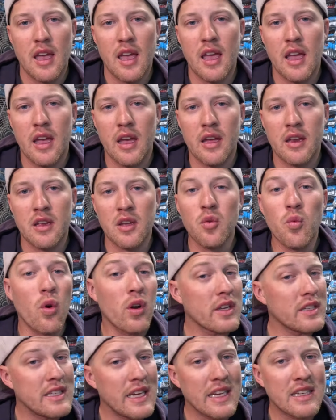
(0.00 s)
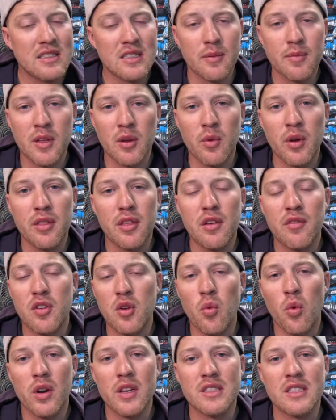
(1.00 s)
and you want to take something with you, if
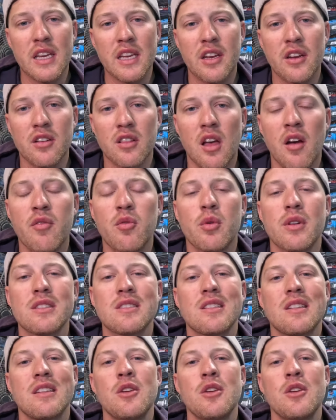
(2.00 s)
you want to take your loved ones,